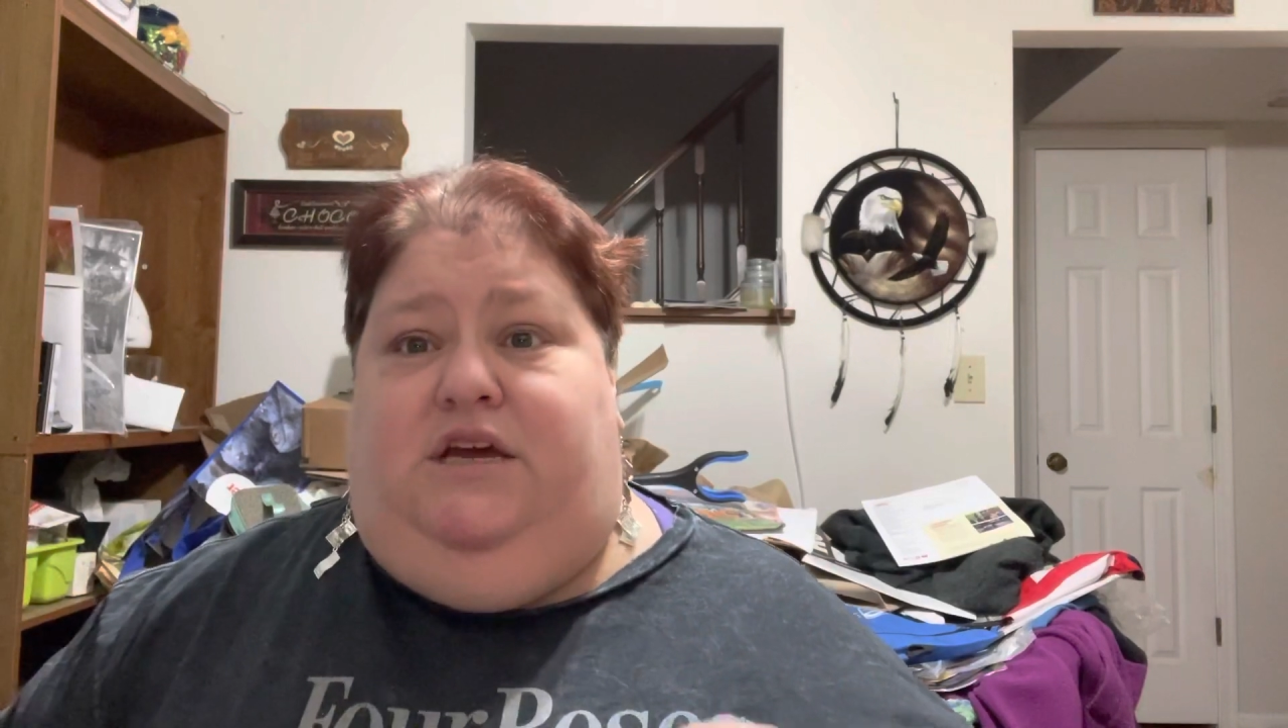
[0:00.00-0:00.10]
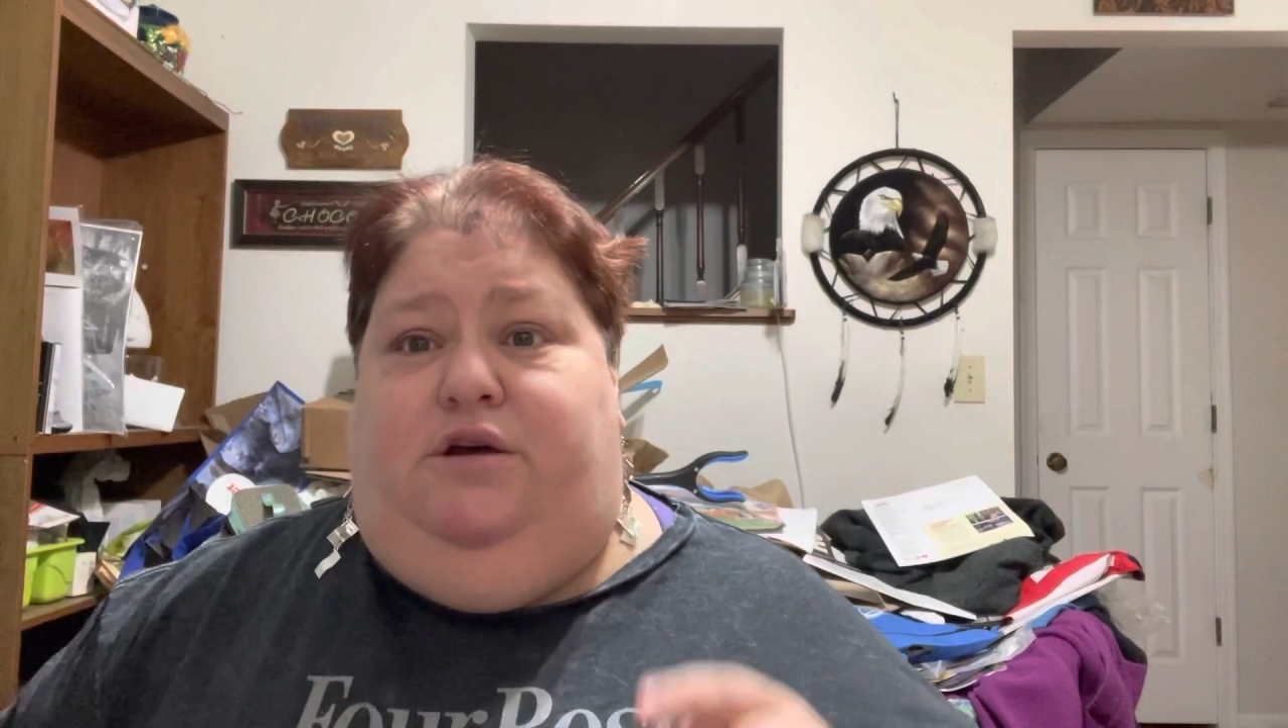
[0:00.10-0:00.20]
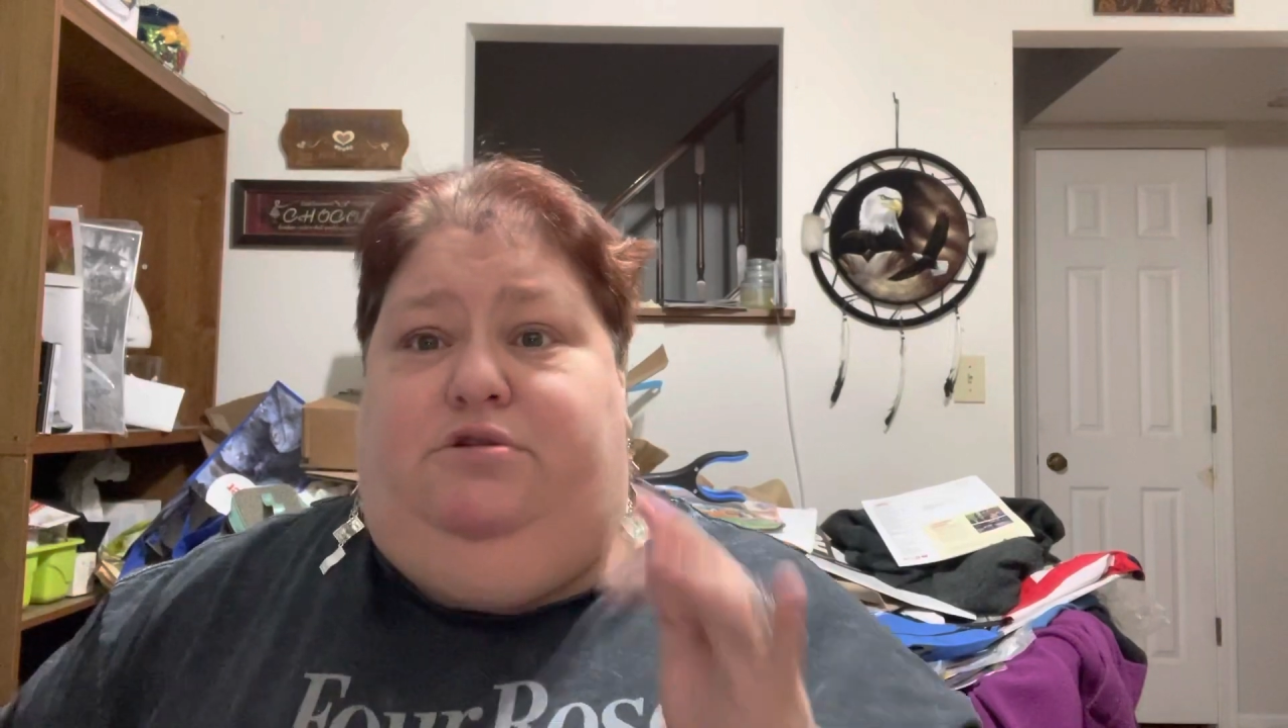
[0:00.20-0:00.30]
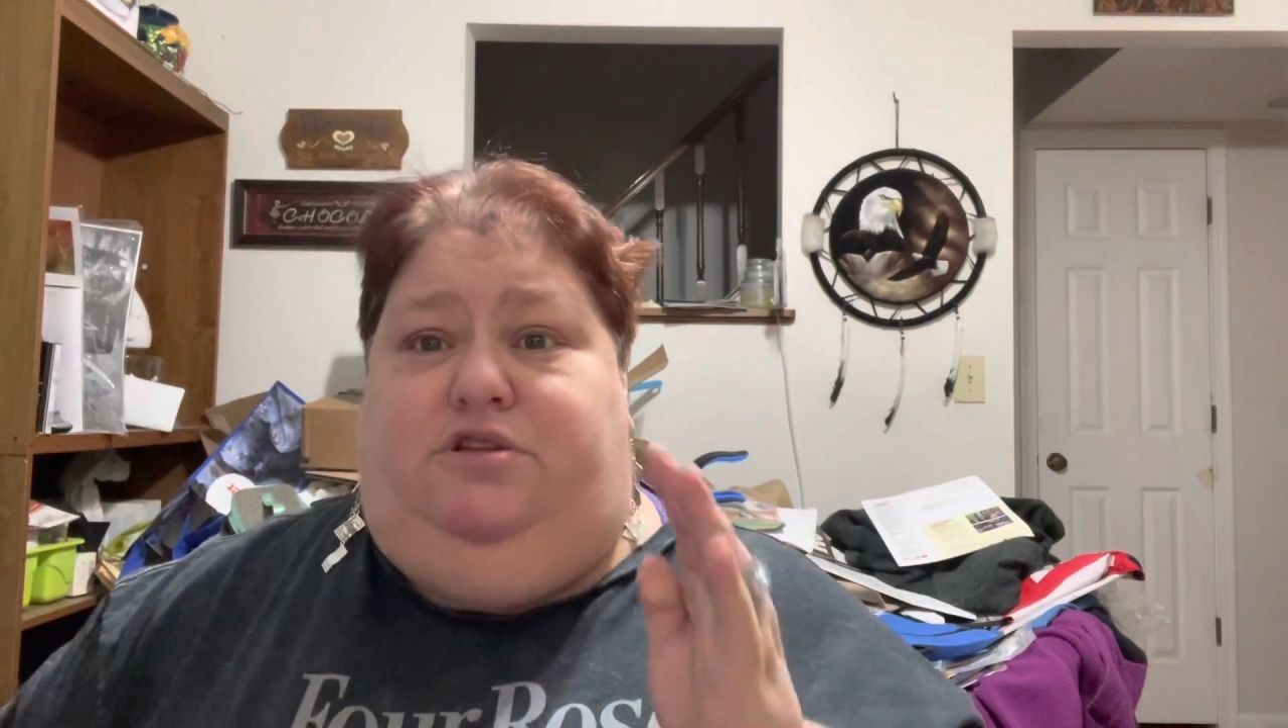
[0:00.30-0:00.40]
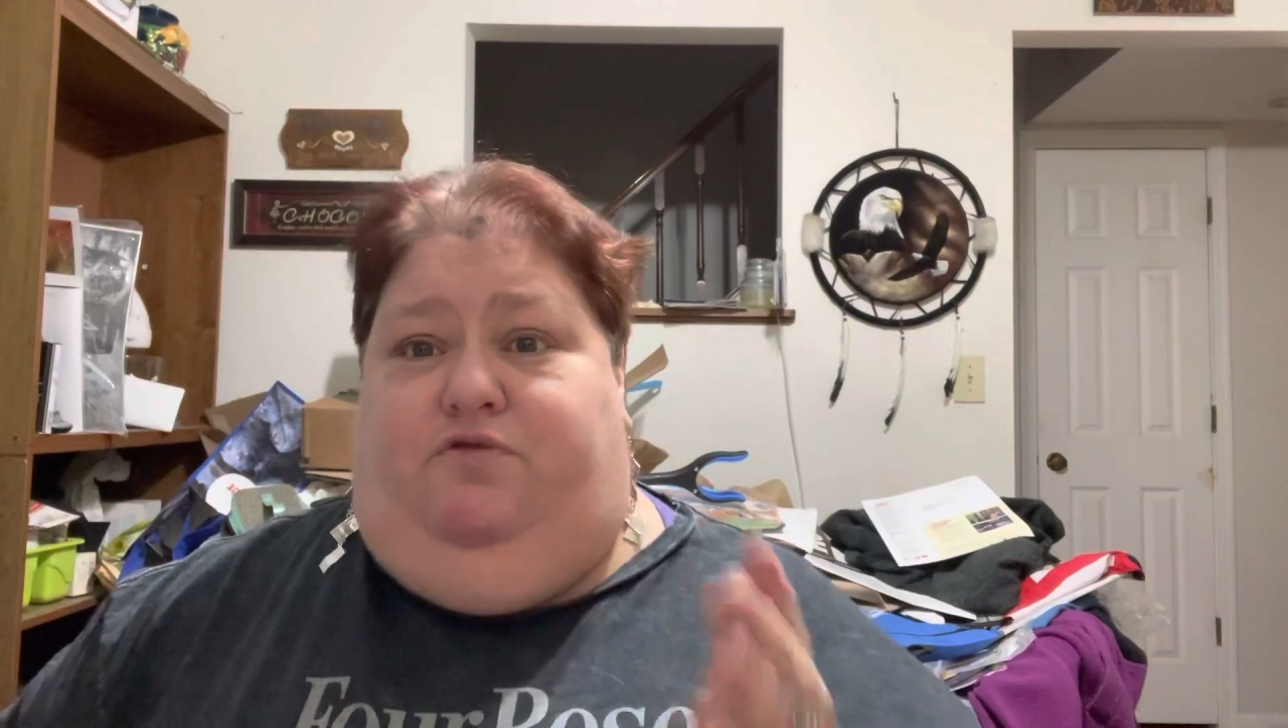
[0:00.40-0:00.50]
It
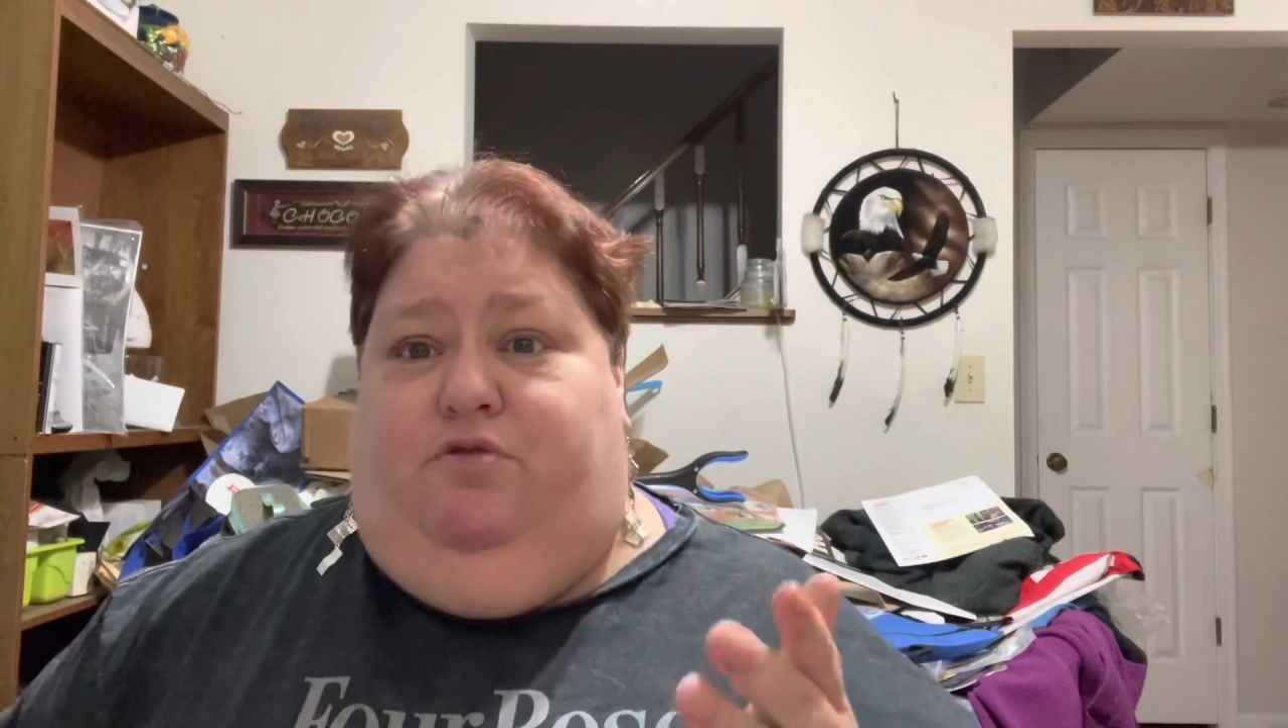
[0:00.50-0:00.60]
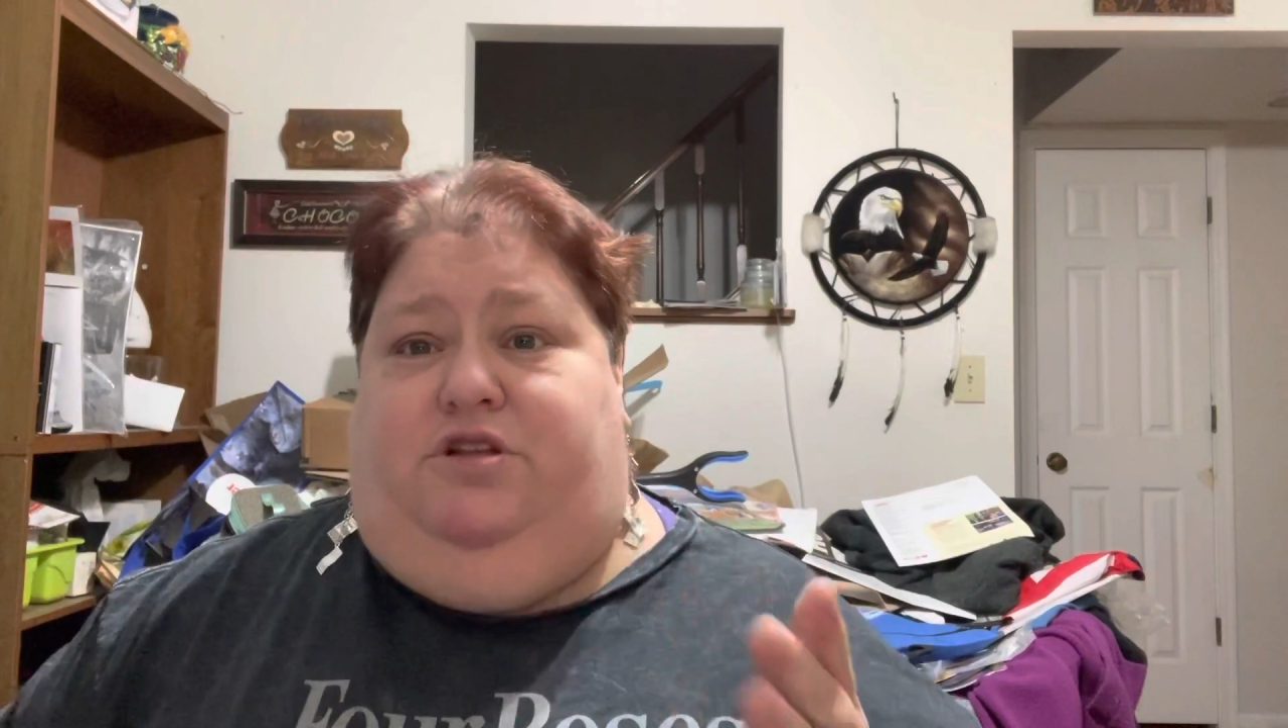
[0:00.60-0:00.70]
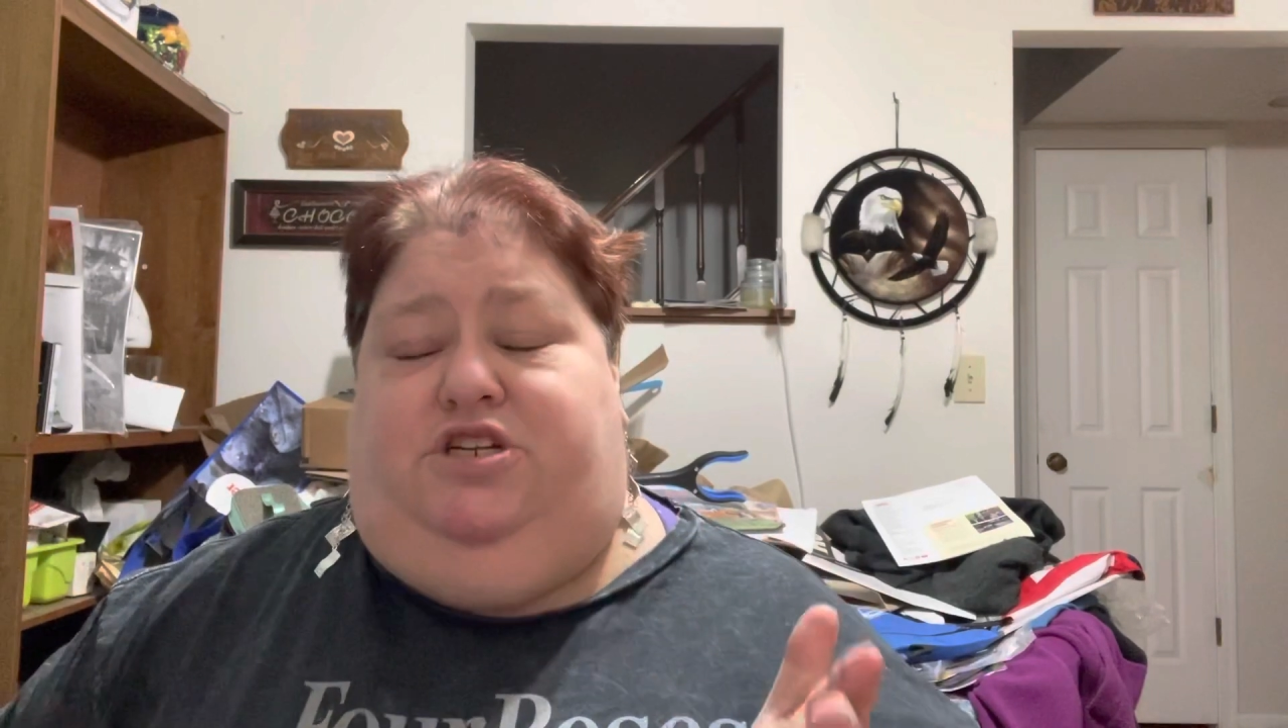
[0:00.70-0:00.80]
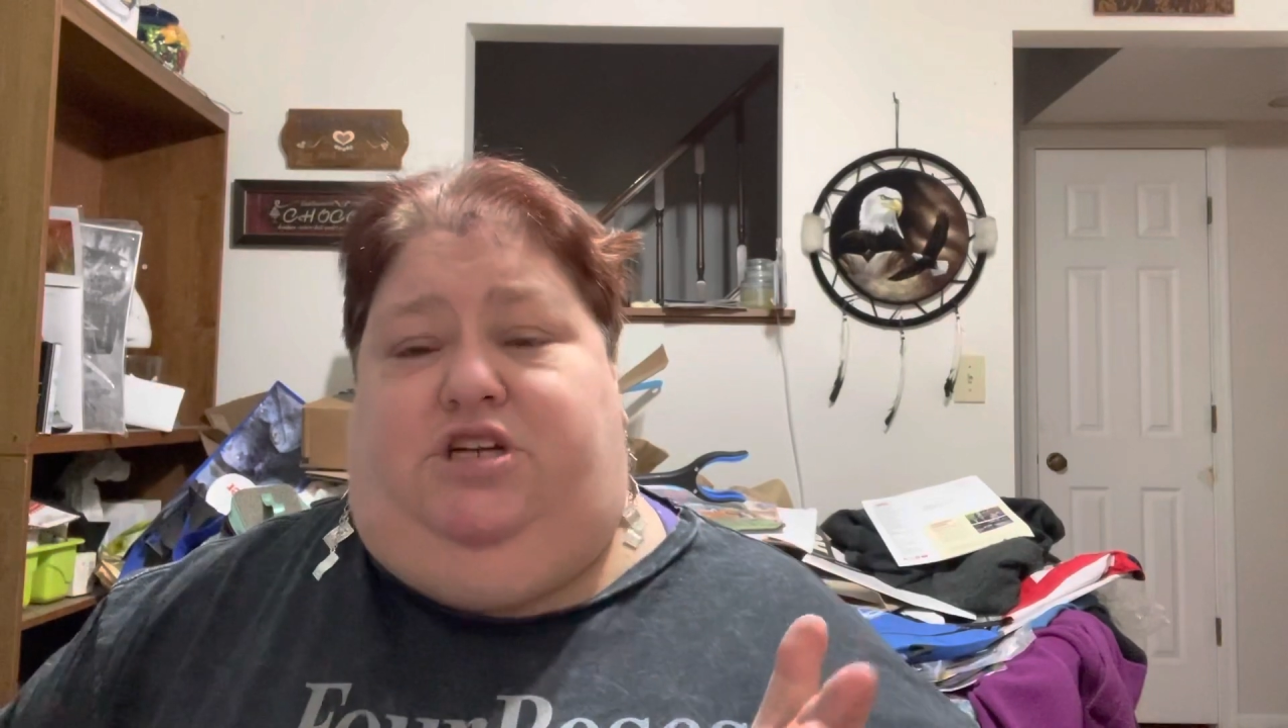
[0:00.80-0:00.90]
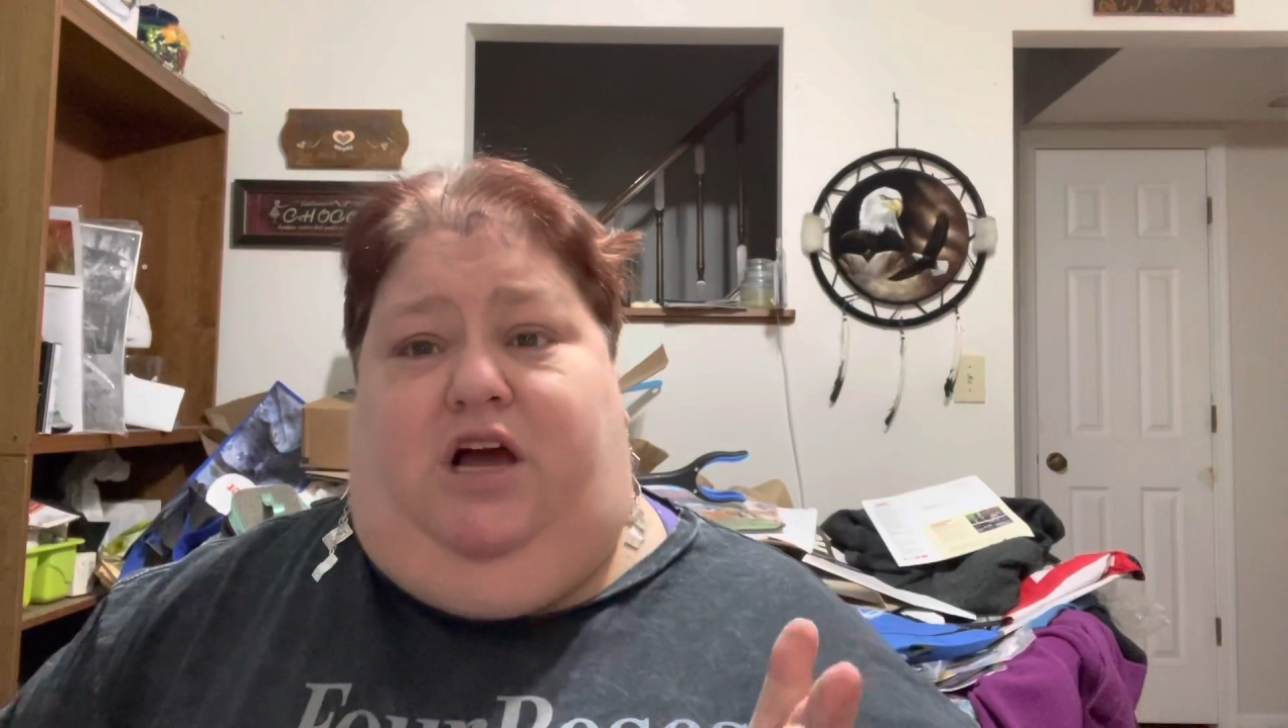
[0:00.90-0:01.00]
was the 4th
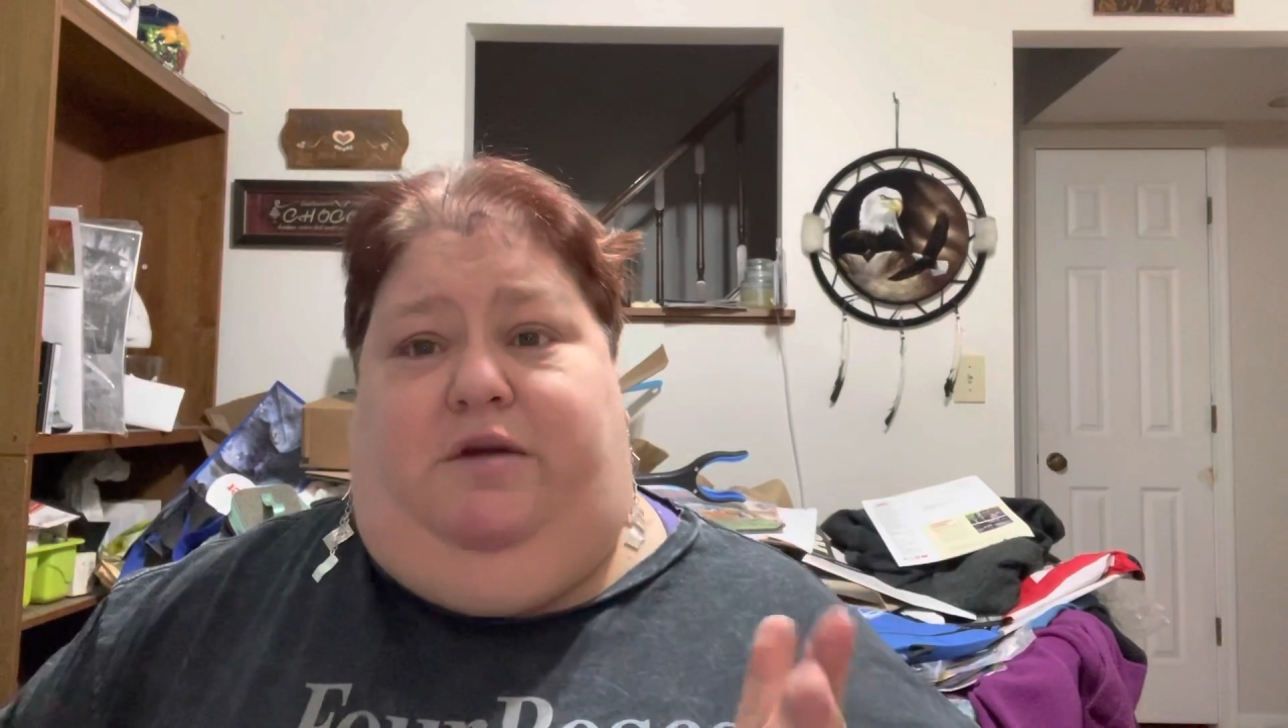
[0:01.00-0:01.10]
of July,